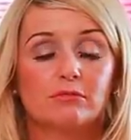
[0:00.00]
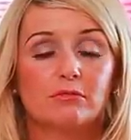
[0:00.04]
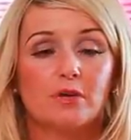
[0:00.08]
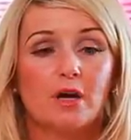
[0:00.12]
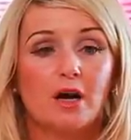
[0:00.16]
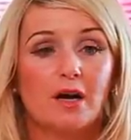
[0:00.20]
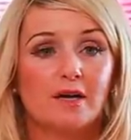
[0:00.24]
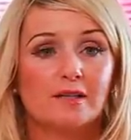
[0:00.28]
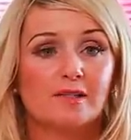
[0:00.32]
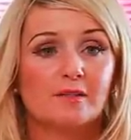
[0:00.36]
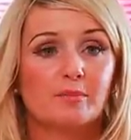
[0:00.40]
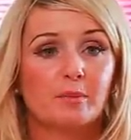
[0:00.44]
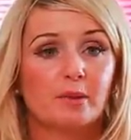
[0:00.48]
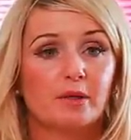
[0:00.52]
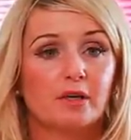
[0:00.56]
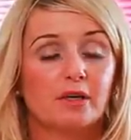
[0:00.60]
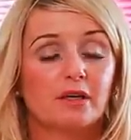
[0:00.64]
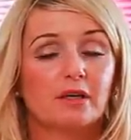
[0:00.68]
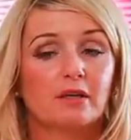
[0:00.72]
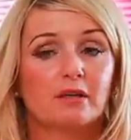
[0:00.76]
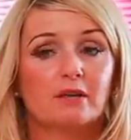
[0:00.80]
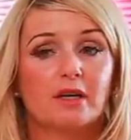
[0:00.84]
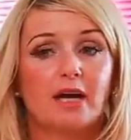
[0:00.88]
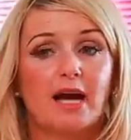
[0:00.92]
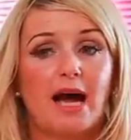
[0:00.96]

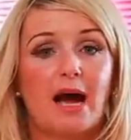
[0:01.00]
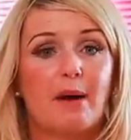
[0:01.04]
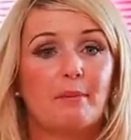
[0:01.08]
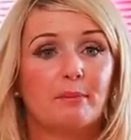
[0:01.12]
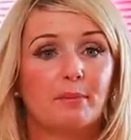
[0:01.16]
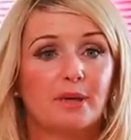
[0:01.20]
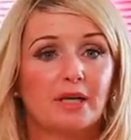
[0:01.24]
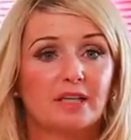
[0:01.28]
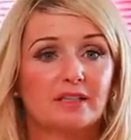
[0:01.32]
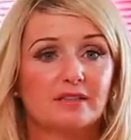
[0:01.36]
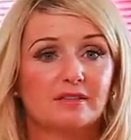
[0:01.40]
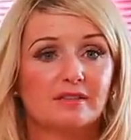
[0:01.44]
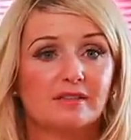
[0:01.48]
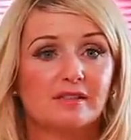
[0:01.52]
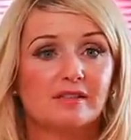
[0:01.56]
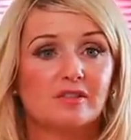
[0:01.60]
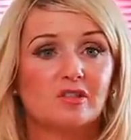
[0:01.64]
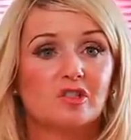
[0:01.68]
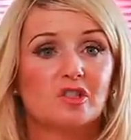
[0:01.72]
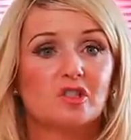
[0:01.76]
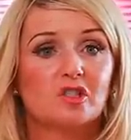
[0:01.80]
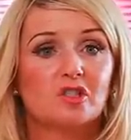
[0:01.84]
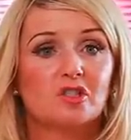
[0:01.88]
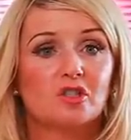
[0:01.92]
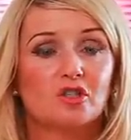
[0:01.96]
hospital,
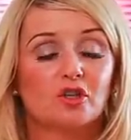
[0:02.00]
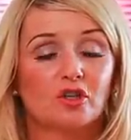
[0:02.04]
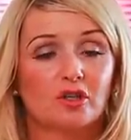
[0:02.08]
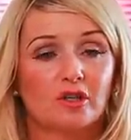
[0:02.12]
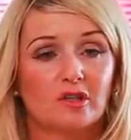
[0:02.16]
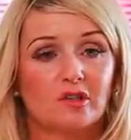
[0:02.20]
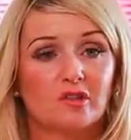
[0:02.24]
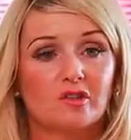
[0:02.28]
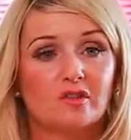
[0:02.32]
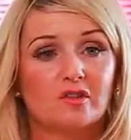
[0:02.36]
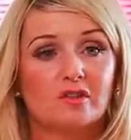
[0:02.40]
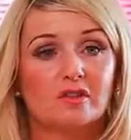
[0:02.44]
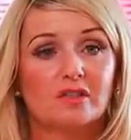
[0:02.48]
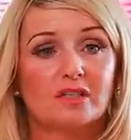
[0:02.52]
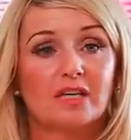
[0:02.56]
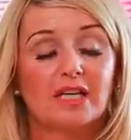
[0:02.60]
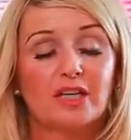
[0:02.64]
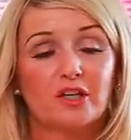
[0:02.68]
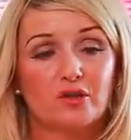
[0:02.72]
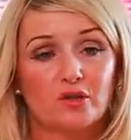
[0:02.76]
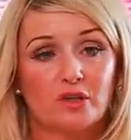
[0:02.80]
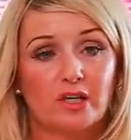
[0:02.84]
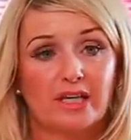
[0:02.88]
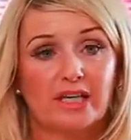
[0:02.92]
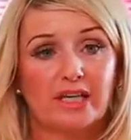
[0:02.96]
ambulance, took us
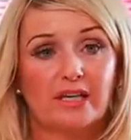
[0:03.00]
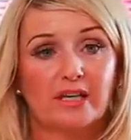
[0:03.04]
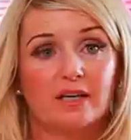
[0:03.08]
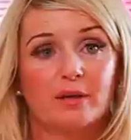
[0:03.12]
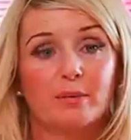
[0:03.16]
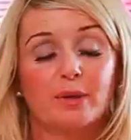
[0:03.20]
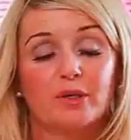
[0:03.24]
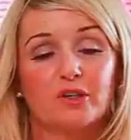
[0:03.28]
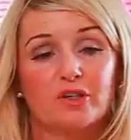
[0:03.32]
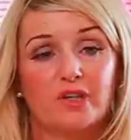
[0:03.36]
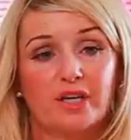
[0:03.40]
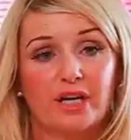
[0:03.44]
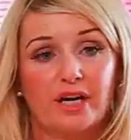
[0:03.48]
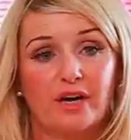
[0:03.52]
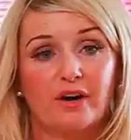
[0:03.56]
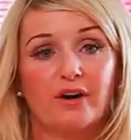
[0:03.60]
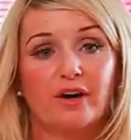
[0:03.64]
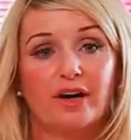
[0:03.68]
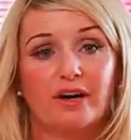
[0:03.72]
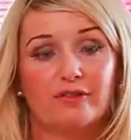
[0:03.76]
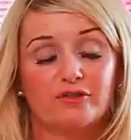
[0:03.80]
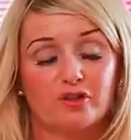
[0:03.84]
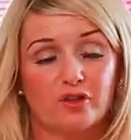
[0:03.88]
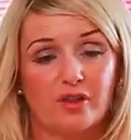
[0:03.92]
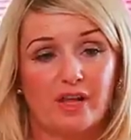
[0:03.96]
literally about an hour
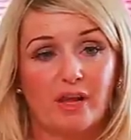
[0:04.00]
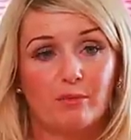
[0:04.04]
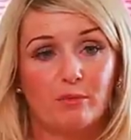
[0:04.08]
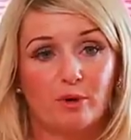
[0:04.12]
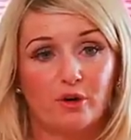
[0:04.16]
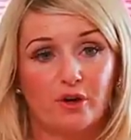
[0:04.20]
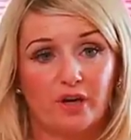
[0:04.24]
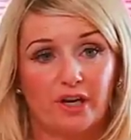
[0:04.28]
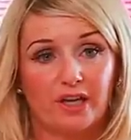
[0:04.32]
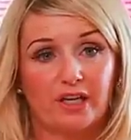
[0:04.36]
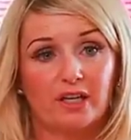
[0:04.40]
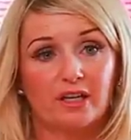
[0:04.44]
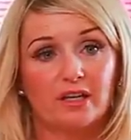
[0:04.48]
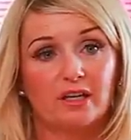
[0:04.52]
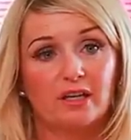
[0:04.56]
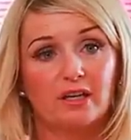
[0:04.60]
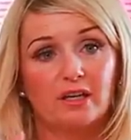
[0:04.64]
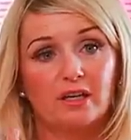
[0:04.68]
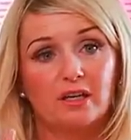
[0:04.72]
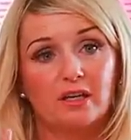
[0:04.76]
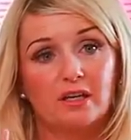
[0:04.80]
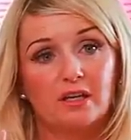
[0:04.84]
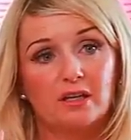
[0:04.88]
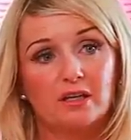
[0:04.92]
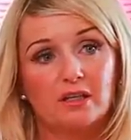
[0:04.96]
after the MRI,
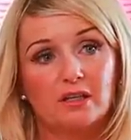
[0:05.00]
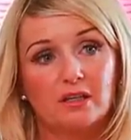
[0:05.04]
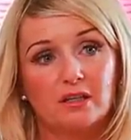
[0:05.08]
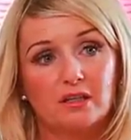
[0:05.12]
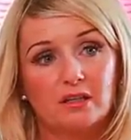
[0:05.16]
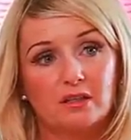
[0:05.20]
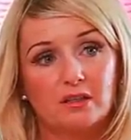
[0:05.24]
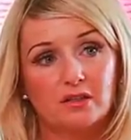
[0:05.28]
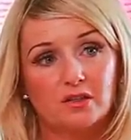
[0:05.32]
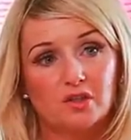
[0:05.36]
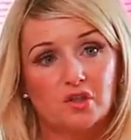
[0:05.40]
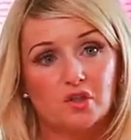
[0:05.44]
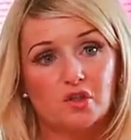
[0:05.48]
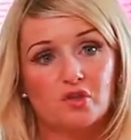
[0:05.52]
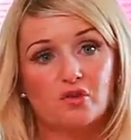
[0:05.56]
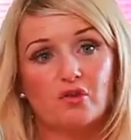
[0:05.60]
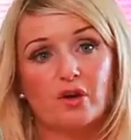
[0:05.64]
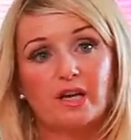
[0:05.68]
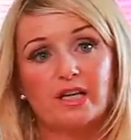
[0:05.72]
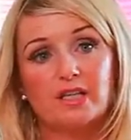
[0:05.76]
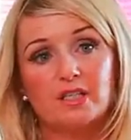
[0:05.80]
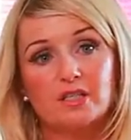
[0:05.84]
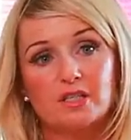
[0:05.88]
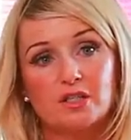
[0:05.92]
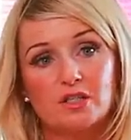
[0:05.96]

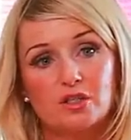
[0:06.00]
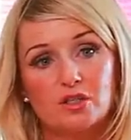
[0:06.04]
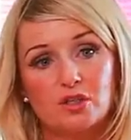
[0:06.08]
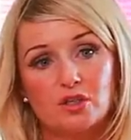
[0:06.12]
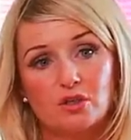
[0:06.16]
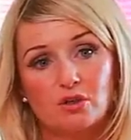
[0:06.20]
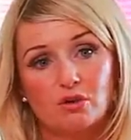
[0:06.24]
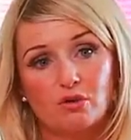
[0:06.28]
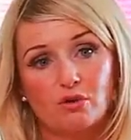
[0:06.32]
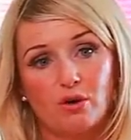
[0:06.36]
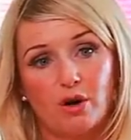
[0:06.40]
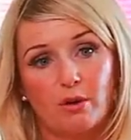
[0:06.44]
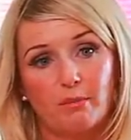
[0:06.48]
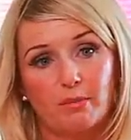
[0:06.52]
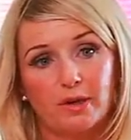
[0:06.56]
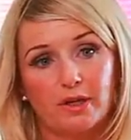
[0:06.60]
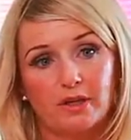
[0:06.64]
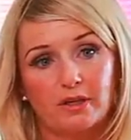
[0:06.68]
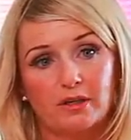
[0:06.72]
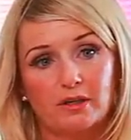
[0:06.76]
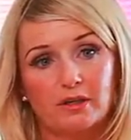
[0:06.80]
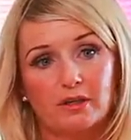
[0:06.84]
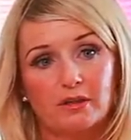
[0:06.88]
straight to Crumlin.